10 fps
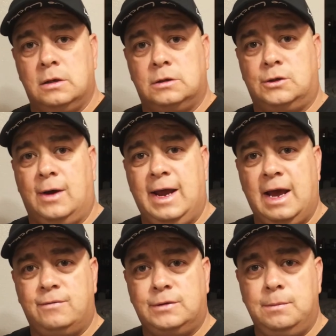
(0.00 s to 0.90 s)
So I
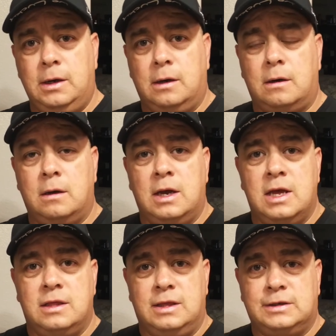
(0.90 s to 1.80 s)
have some here.
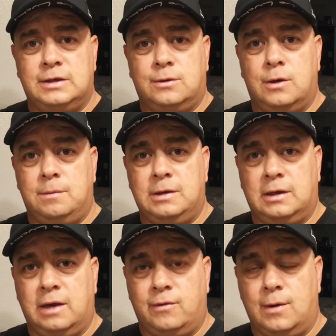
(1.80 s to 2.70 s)
This is going to be the
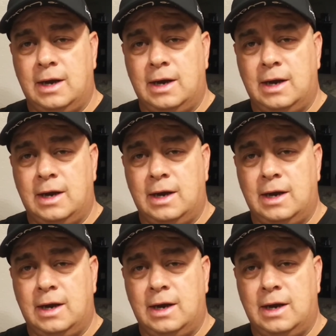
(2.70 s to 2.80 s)
giveaway.